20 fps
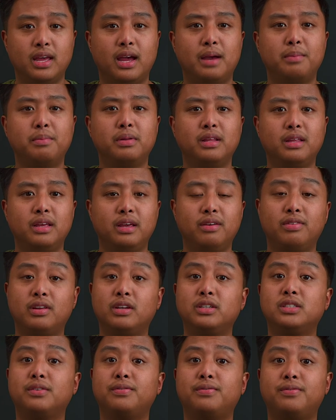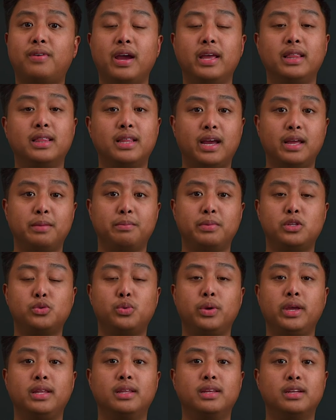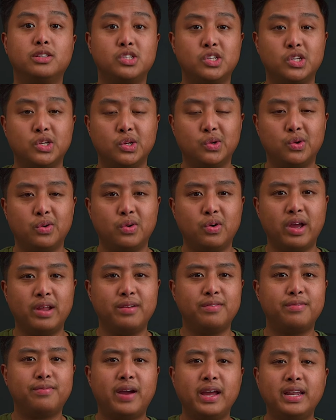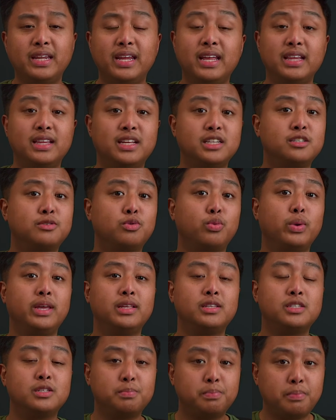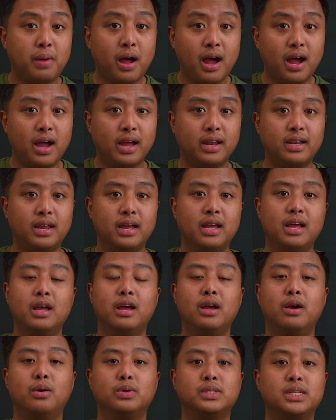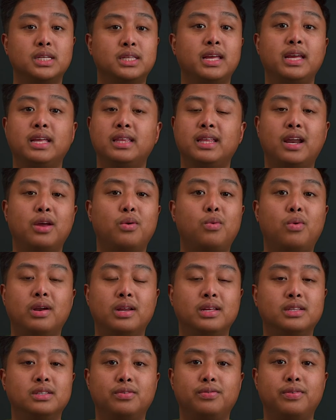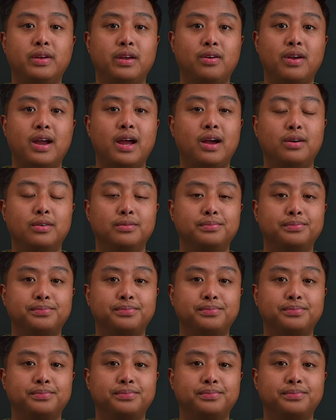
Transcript: I believe there's a fine line between the two and finding the sweet spot was a thing that I wanted to figure out.